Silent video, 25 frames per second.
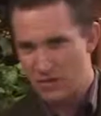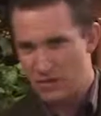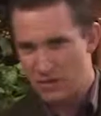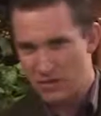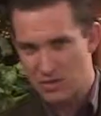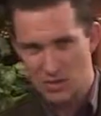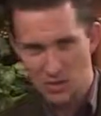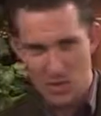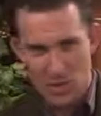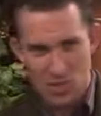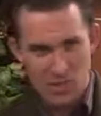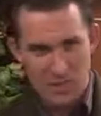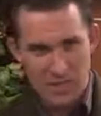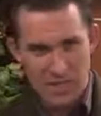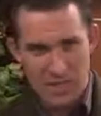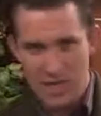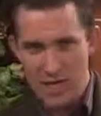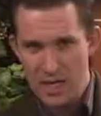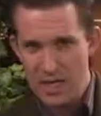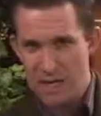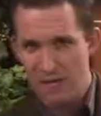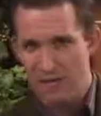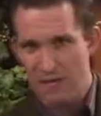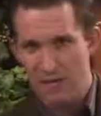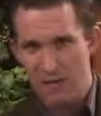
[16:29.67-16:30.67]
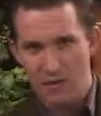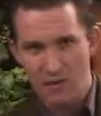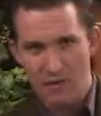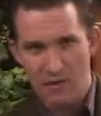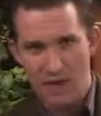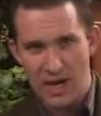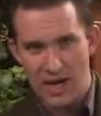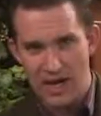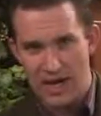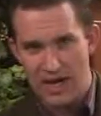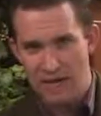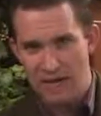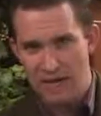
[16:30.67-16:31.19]
Don't take them for
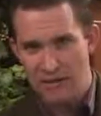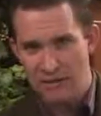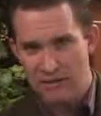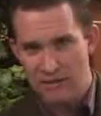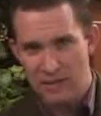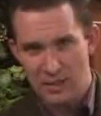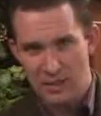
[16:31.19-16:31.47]
granted.